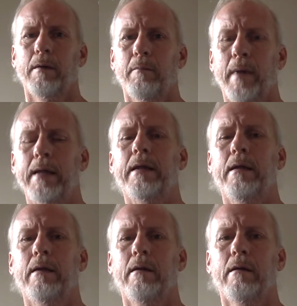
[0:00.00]

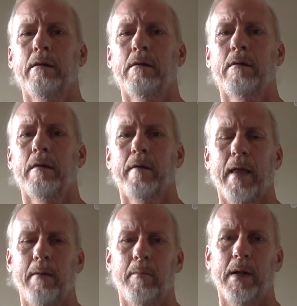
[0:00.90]
making
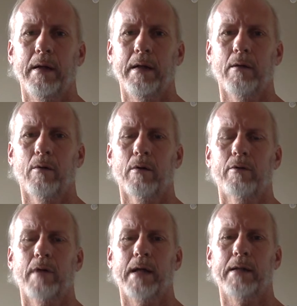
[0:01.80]
that money or
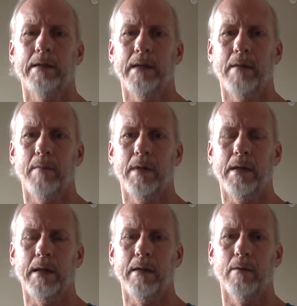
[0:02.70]
attracting that
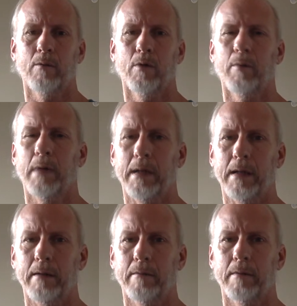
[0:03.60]
money, real money,